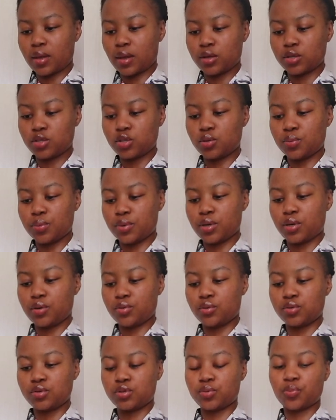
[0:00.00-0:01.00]

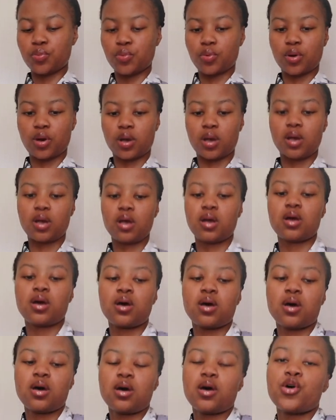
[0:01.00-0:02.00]
superhero spray,
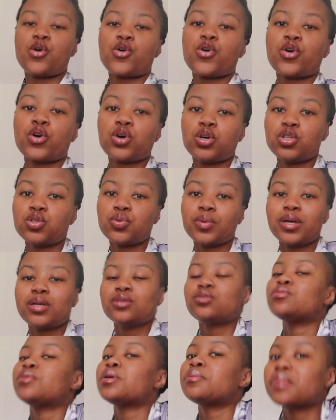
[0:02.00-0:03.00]
because when I
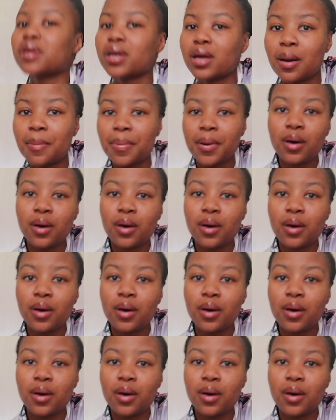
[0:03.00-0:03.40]
do my makeup,